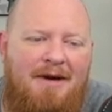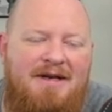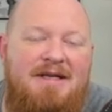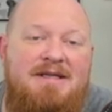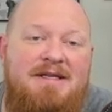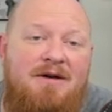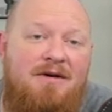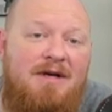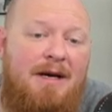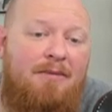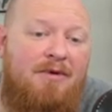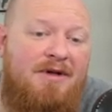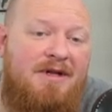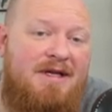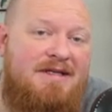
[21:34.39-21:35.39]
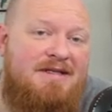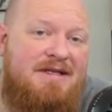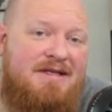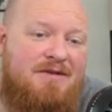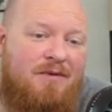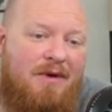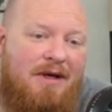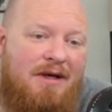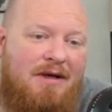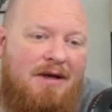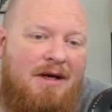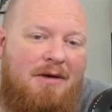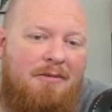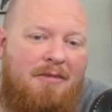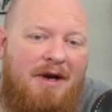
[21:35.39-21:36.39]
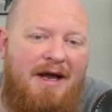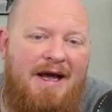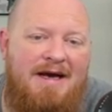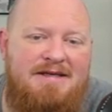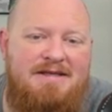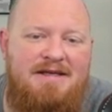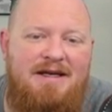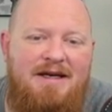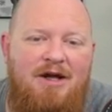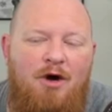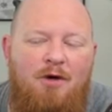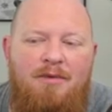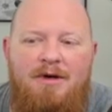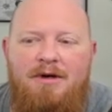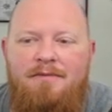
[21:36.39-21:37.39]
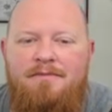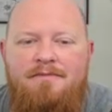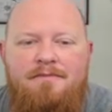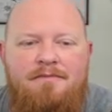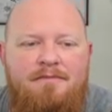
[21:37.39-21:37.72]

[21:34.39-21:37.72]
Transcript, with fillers: I did sell a couple of these this week, but I accidentally opened them.